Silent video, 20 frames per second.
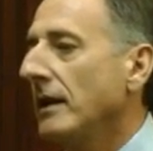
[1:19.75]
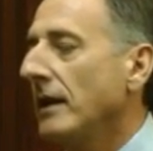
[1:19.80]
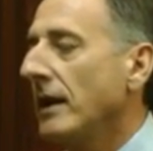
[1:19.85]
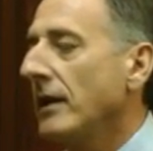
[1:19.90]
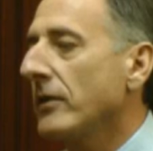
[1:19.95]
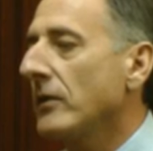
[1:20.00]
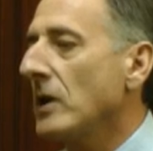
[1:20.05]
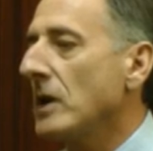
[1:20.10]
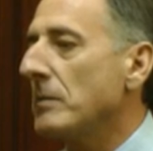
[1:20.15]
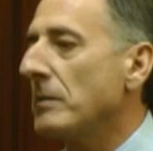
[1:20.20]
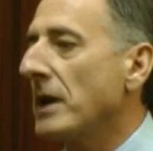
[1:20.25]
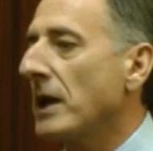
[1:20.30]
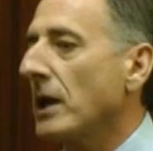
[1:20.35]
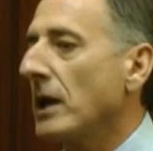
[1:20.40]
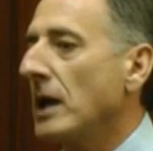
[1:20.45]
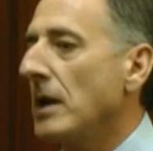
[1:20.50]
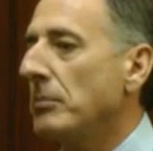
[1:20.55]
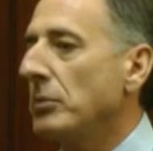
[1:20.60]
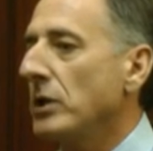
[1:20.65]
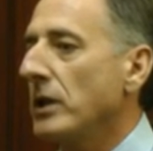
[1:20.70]
I thought about
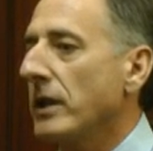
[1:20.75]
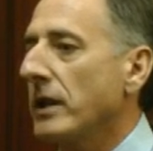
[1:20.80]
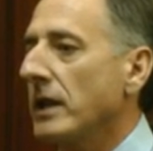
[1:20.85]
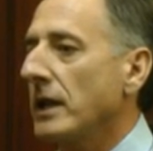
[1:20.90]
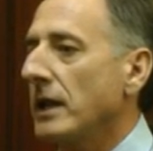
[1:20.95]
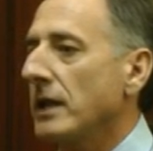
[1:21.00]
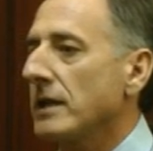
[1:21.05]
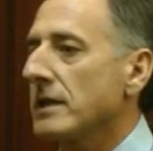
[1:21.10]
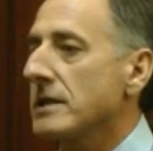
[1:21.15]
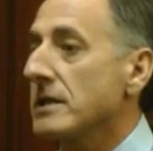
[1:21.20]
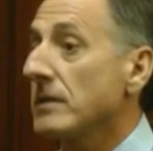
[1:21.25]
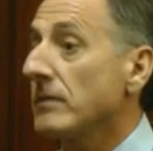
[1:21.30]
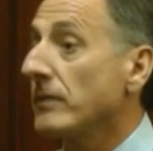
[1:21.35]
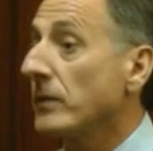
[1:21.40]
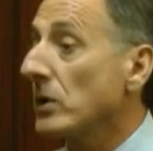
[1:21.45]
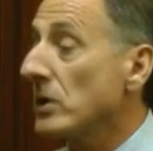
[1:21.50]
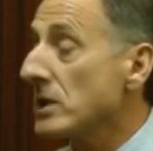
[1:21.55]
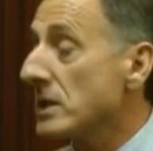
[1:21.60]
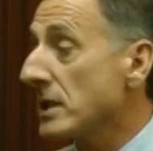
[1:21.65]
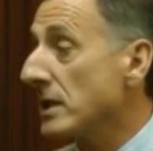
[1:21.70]
a couple of things. The
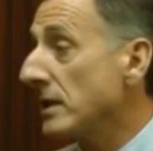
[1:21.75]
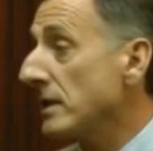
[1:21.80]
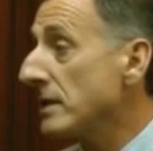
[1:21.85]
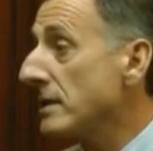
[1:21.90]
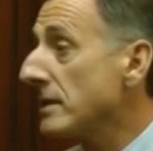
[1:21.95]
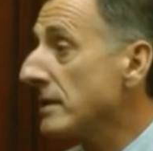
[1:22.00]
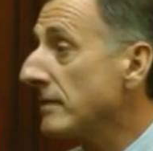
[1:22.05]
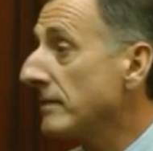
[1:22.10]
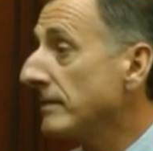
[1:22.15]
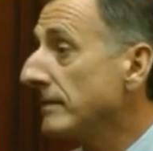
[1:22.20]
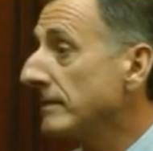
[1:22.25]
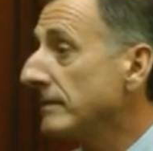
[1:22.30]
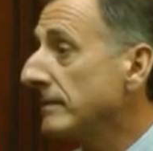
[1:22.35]
first is,